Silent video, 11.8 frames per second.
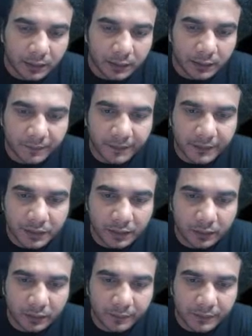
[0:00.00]
differential
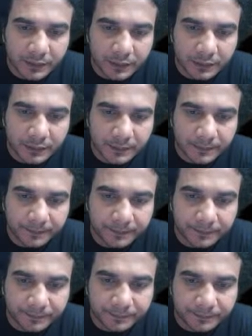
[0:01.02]
coefficients
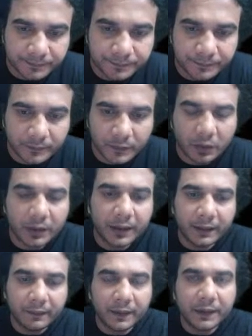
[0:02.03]
or
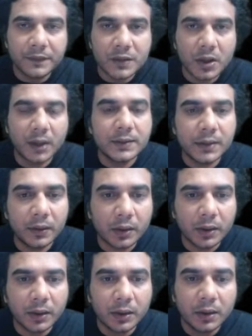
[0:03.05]
derivatives, you can say.
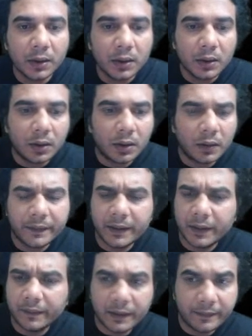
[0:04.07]
Okay, of
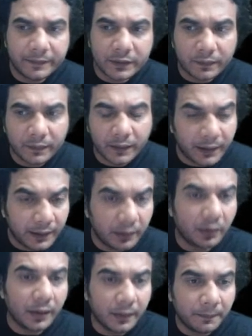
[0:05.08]
derivatives of any
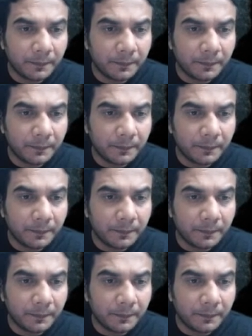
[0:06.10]
order.